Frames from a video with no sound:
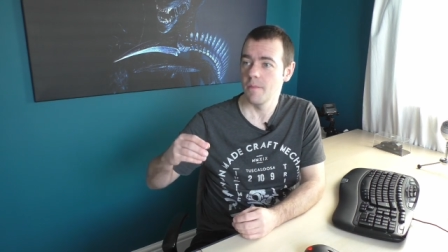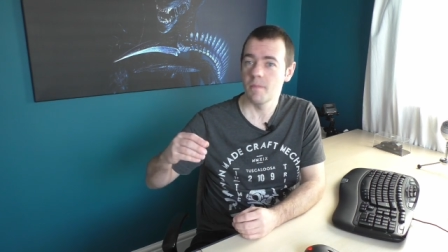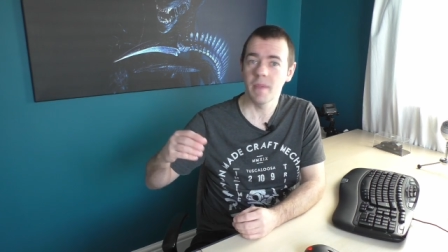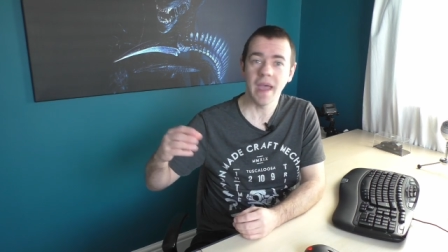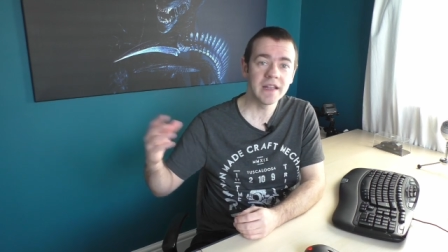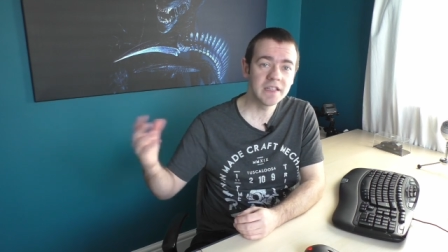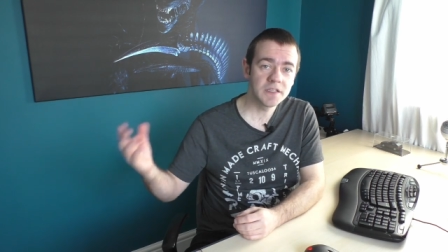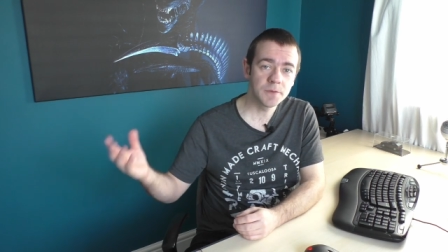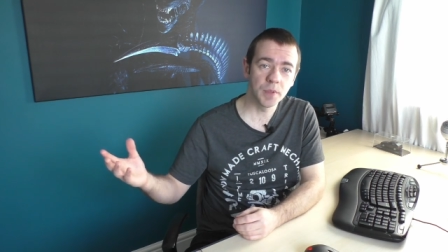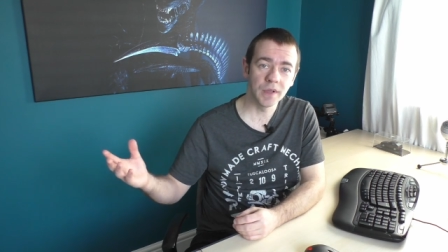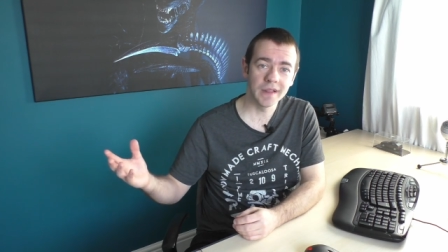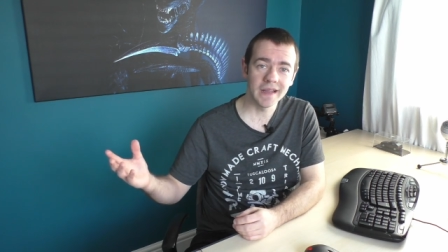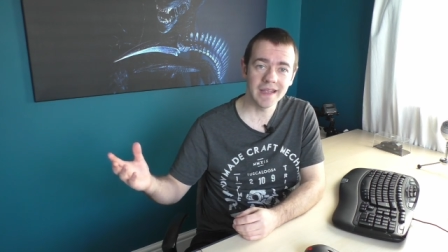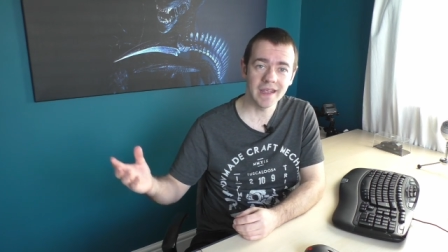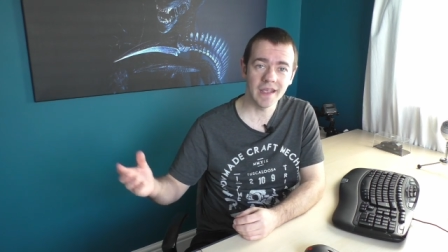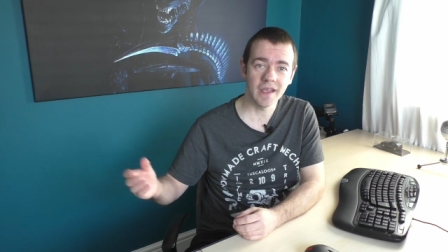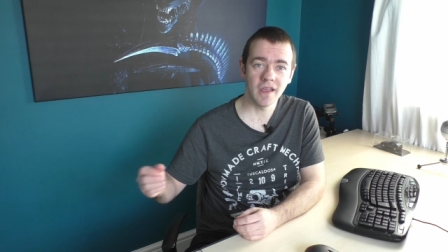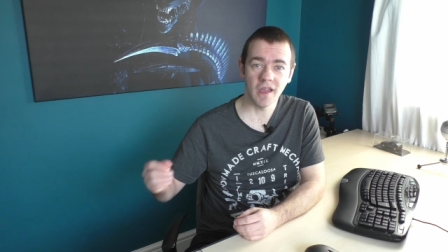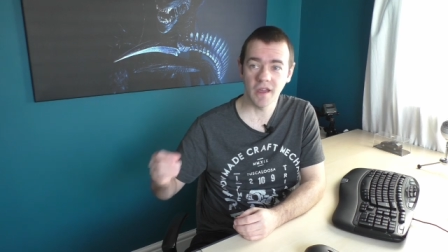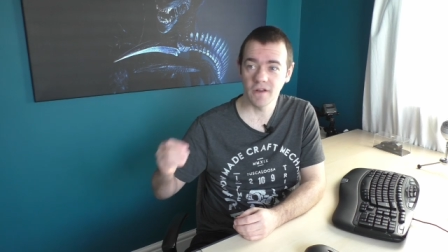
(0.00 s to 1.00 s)
pence per
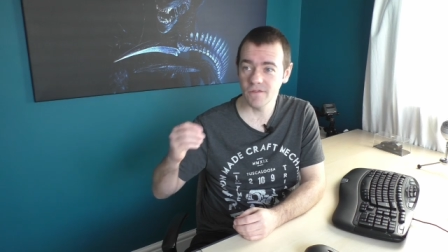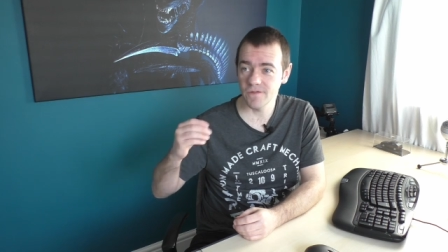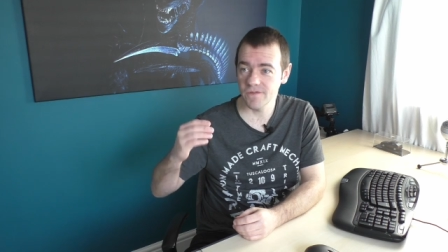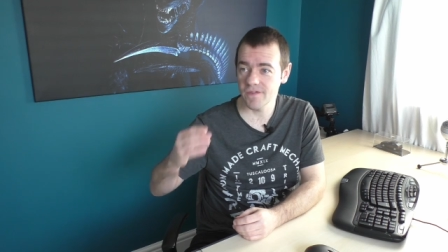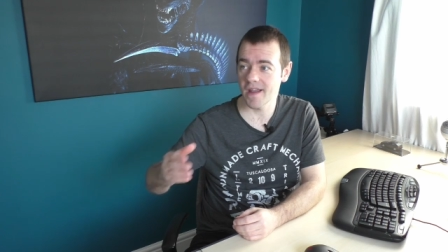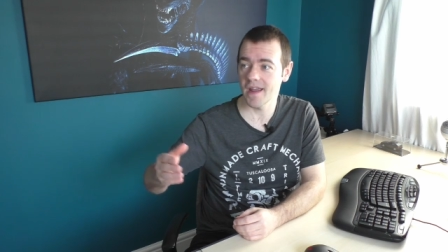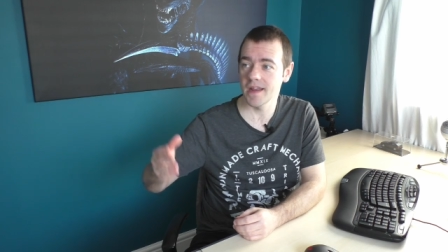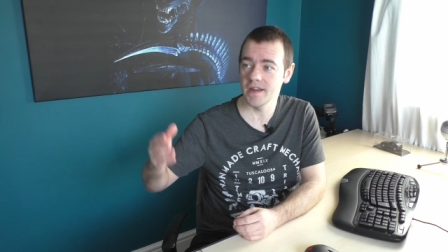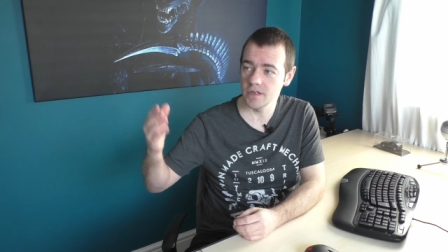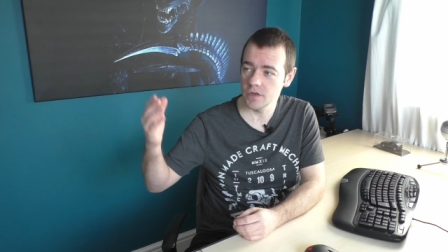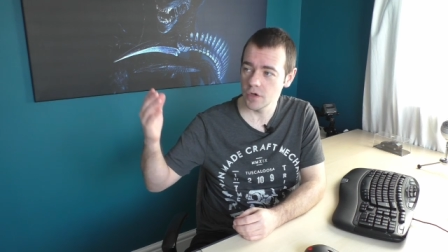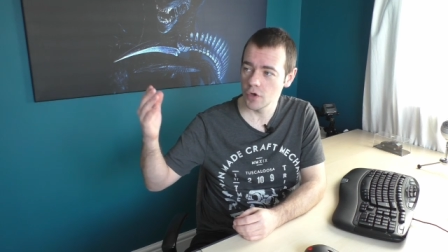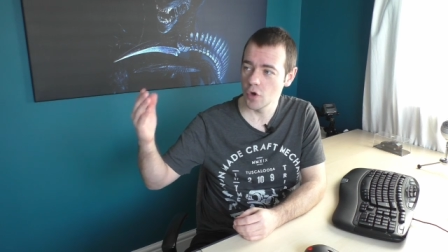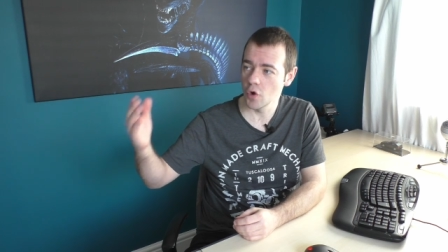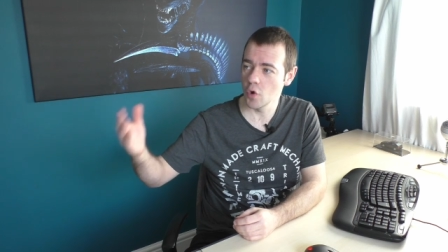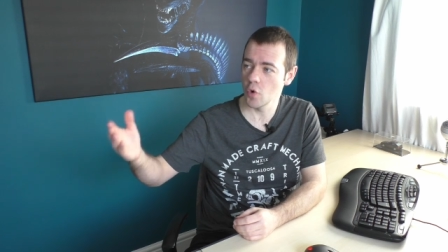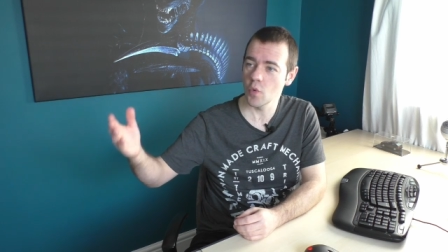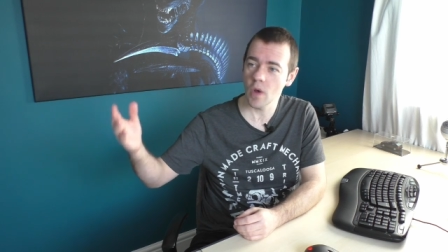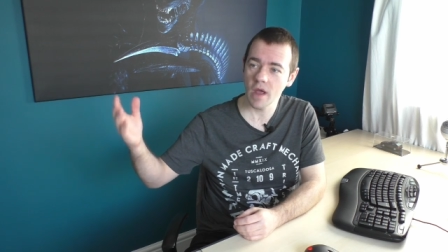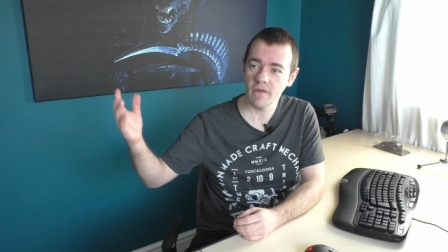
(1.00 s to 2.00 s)
litre and find
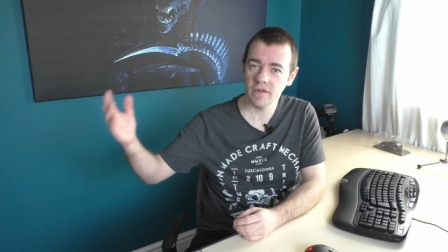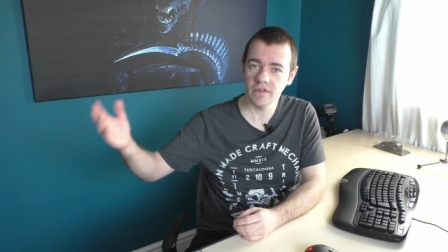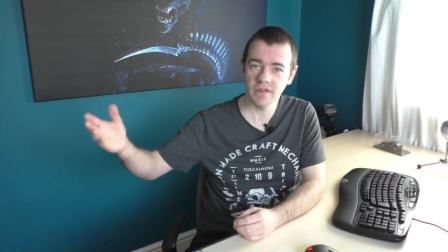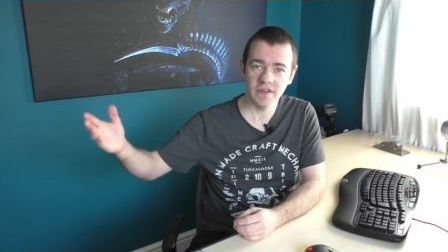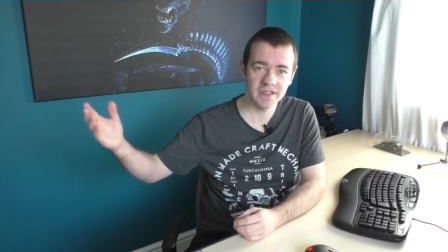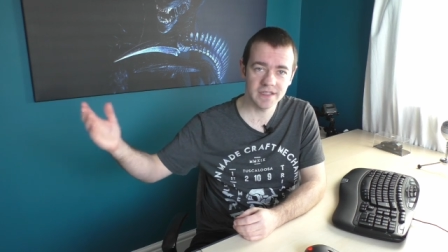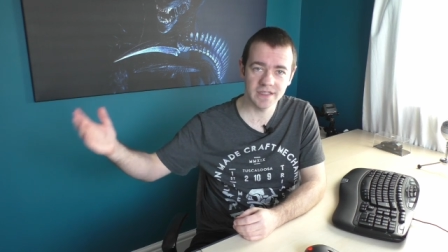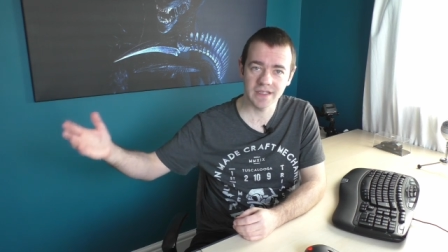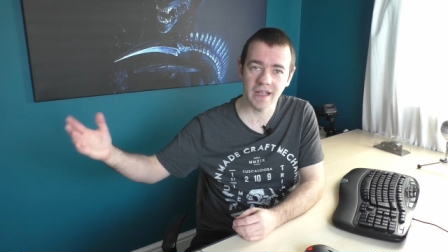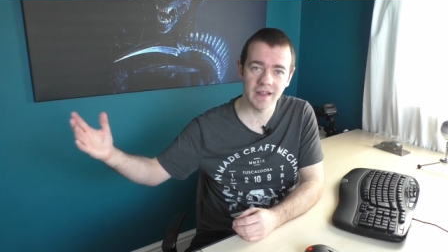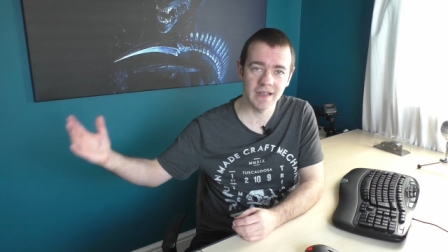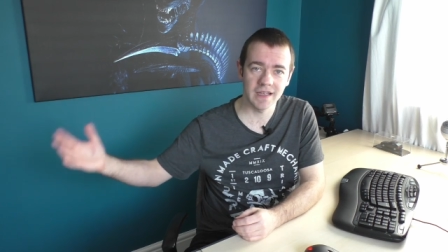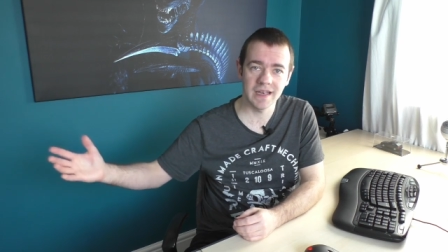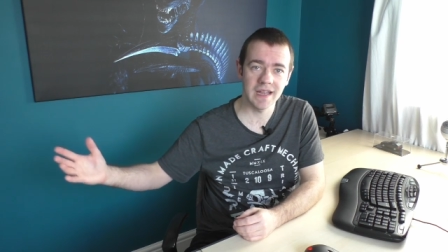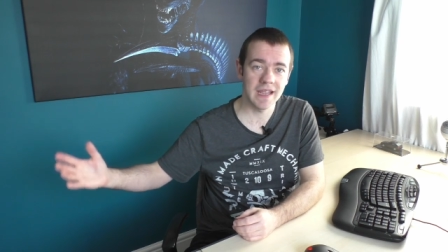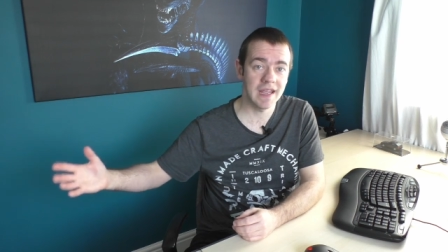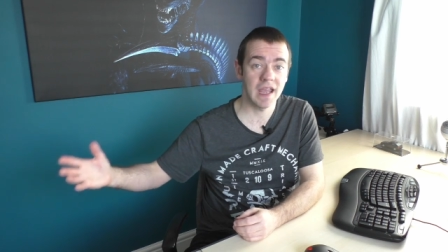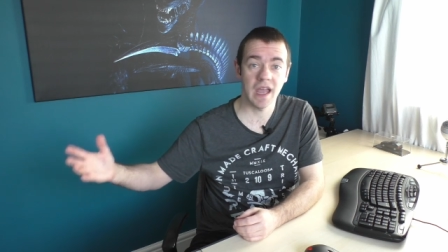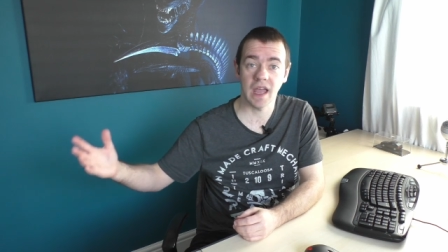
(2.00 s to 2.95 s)
whoever is selling it